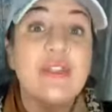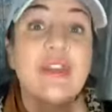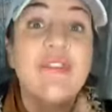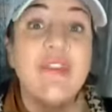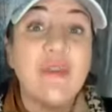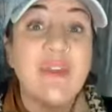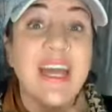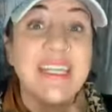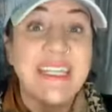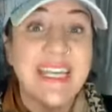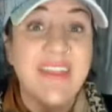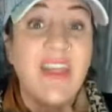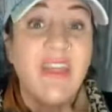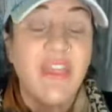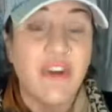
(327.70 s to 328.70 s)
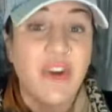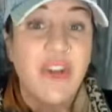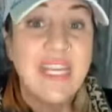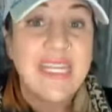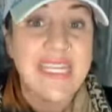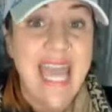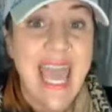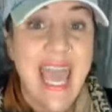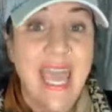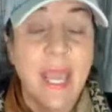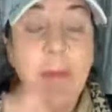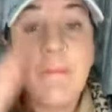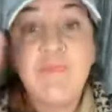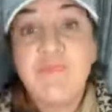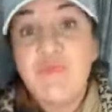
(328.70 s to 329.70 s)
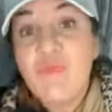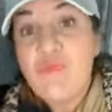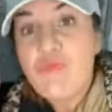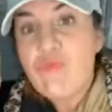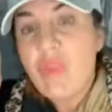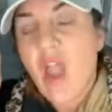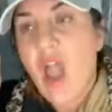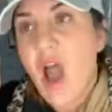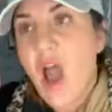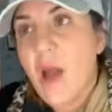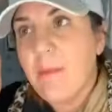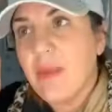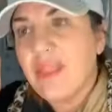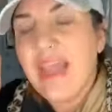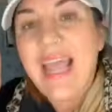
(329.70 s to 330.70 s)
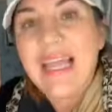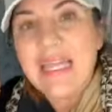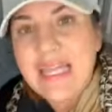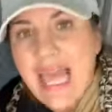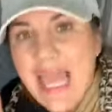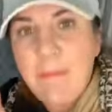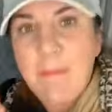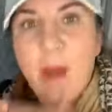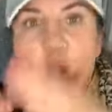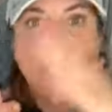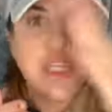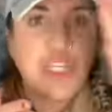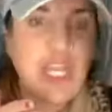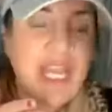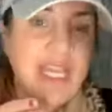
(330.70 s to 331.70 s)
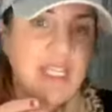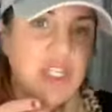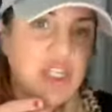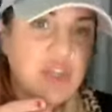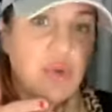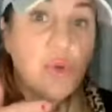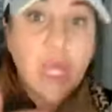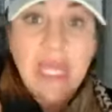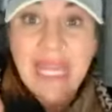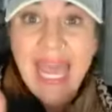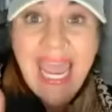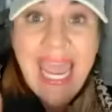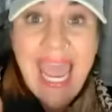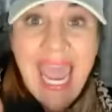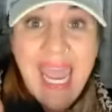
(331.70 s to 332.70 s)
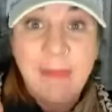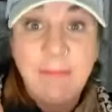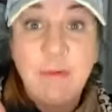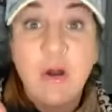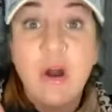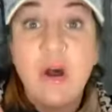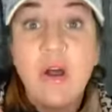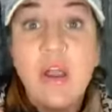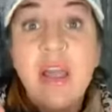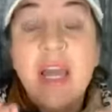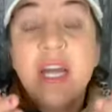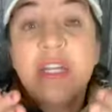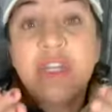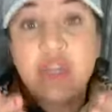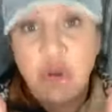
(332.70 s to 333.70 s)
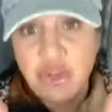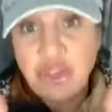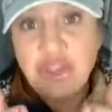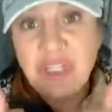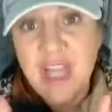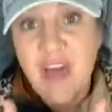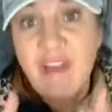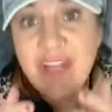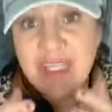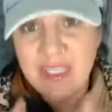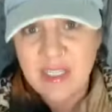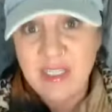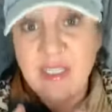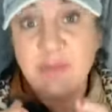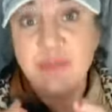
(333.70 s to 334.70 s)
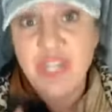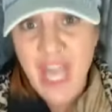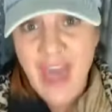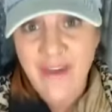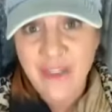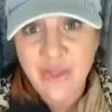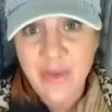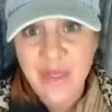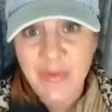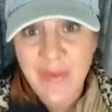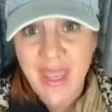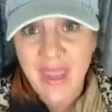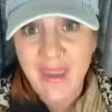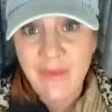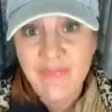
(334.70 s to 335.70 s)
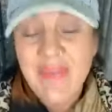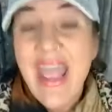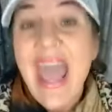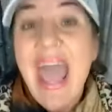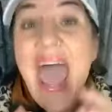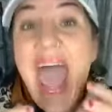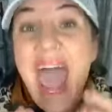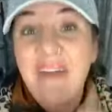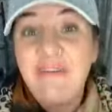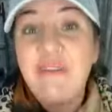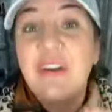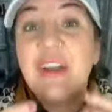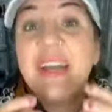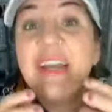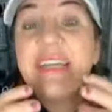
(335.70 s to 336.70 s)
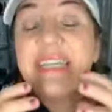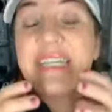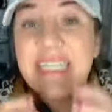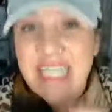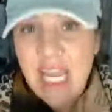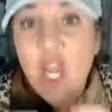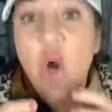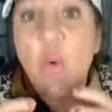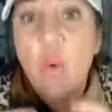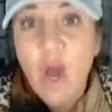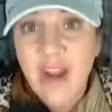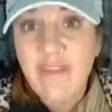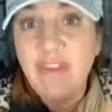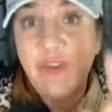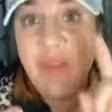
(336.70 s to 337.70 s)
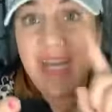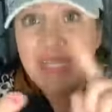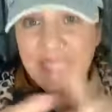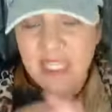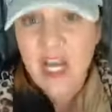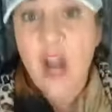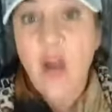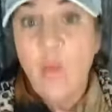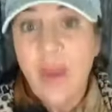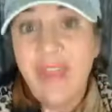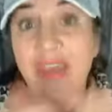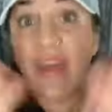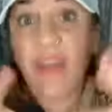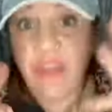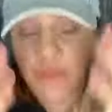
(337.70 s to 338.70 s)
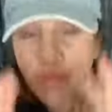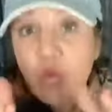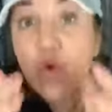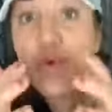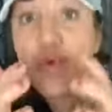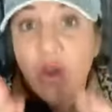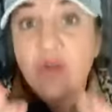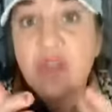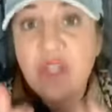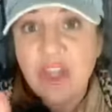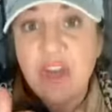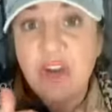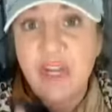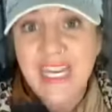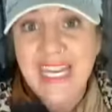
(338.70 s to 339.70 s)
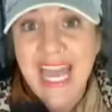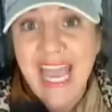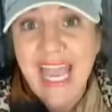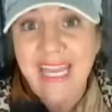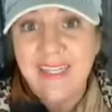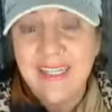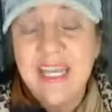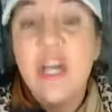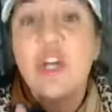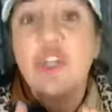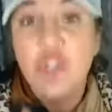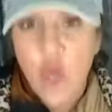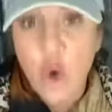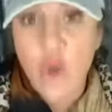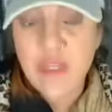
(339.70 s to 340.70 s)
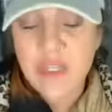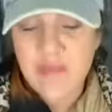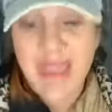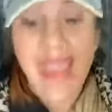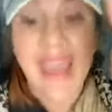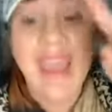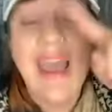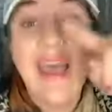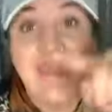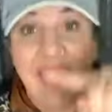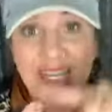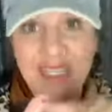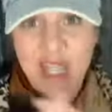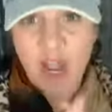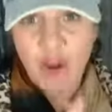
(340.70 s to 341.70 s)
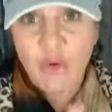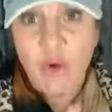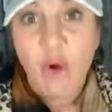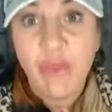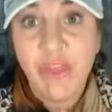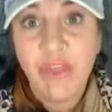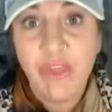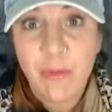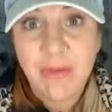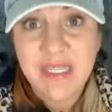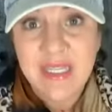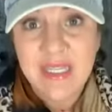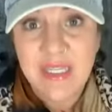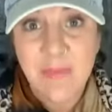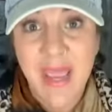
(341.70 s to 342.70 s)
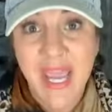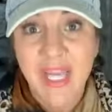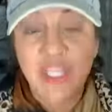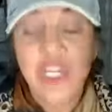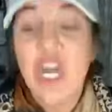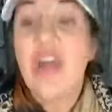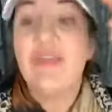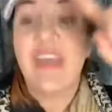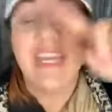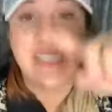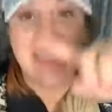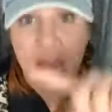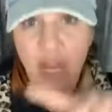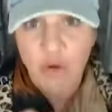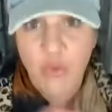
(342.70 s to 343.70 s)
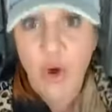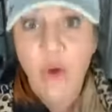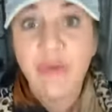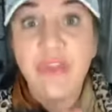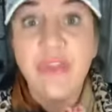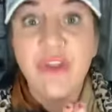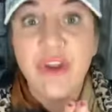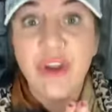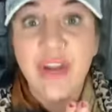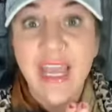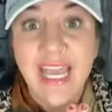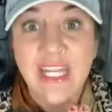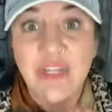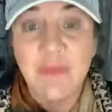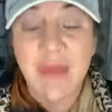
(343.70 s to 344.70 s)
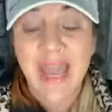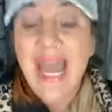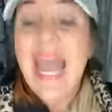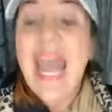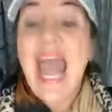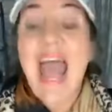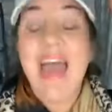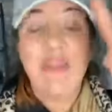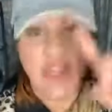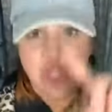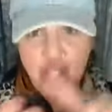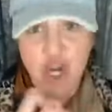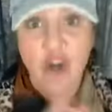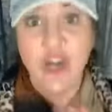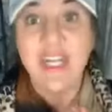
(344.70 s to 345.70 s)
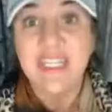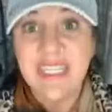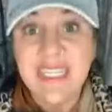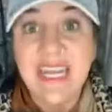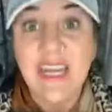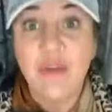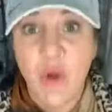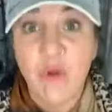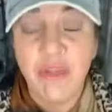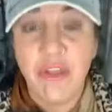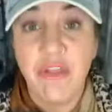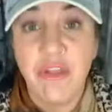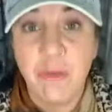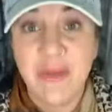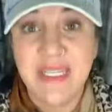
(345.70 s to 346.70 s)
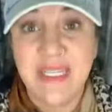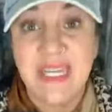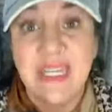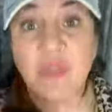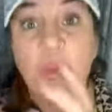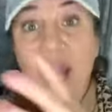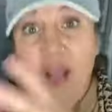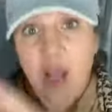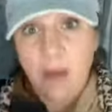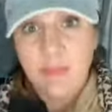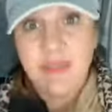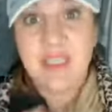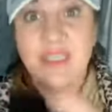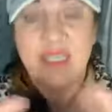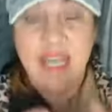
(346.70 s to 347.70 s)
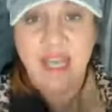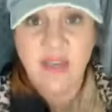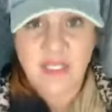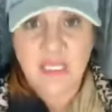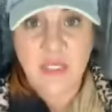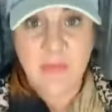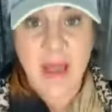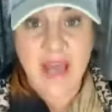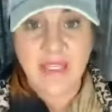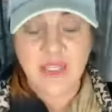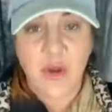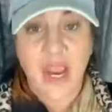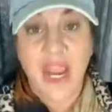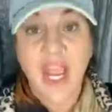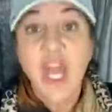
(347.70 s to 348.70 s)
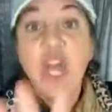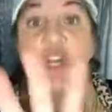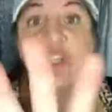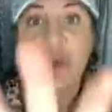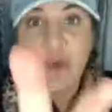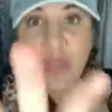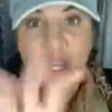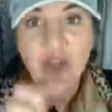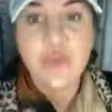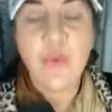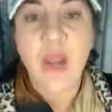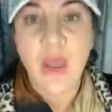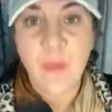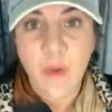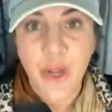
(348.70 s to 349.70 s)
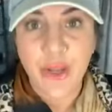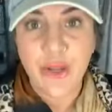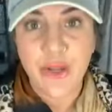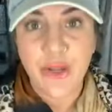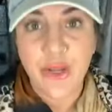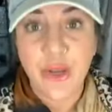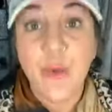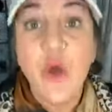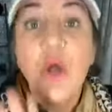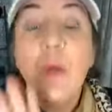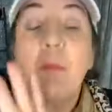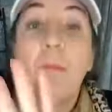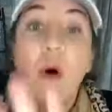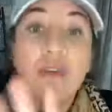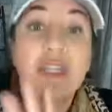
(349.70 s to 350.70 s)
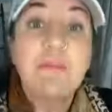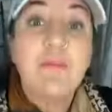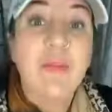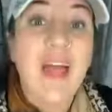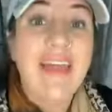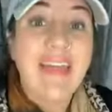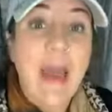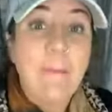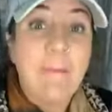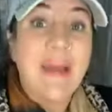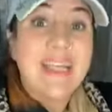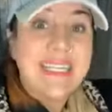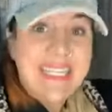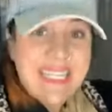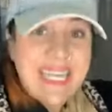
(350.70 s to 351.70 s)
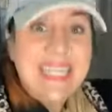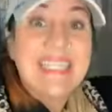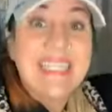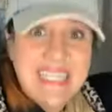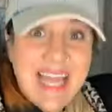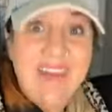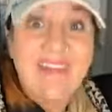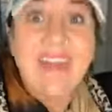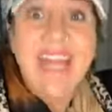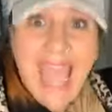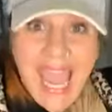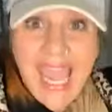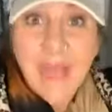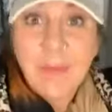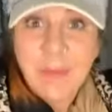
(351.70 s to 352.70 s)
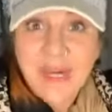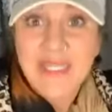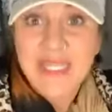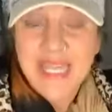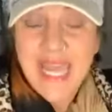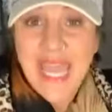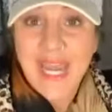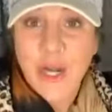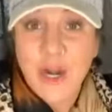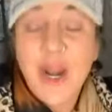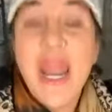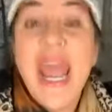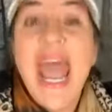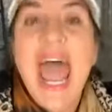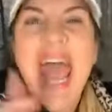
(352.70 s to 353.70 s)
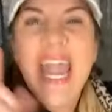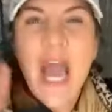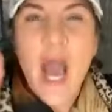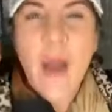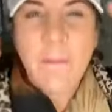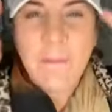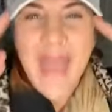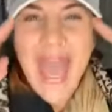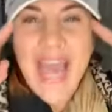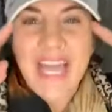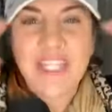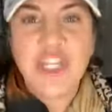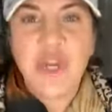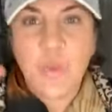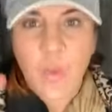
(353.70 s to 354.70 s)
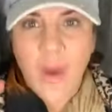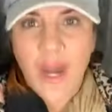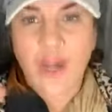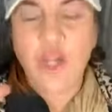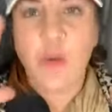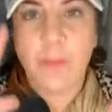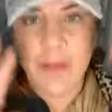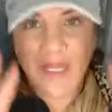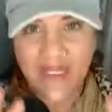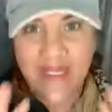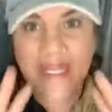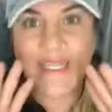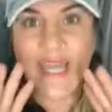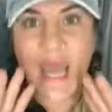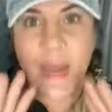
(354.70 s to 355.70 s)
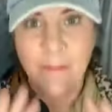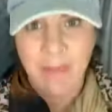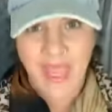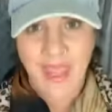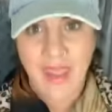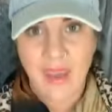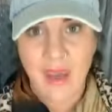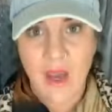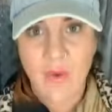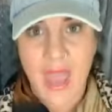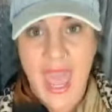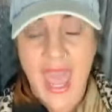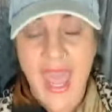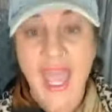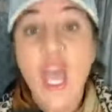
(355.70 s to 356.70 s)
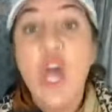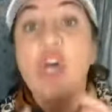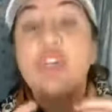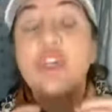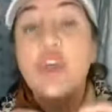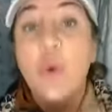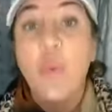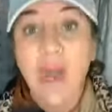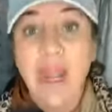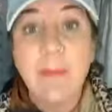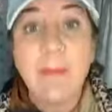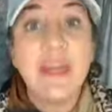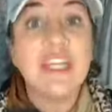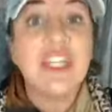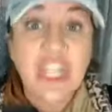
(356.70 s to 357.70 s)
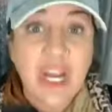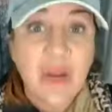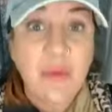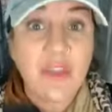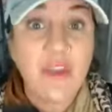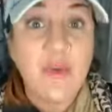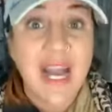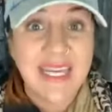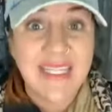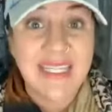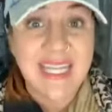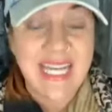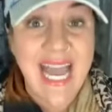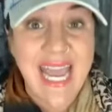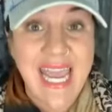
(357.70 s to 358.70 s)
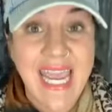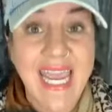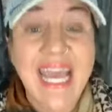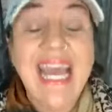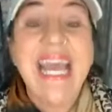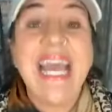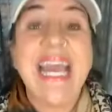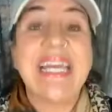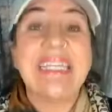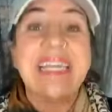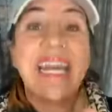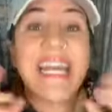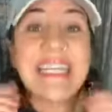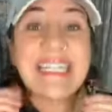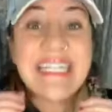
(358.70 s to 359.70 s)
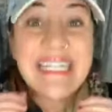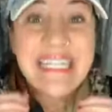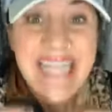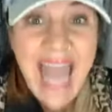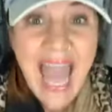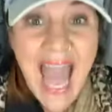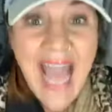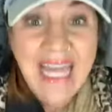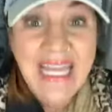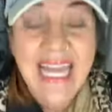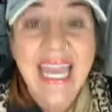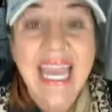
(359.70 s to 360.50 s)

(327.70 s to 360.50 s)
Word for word: you that did the 30 day, um, like late March into late April social selling system challenge with me, Every single one of you that stuck with it through those 30 days told me they saw growth in their business page, they saw growth in their engagement, and they're starting to see growth in their business when it comes to sales and sponsoring. So here's what I want you to do multiply that by six, seven, eight months later, and imagine where your business can be. Okay. So, what I'm going to share with you guys tonight is exactly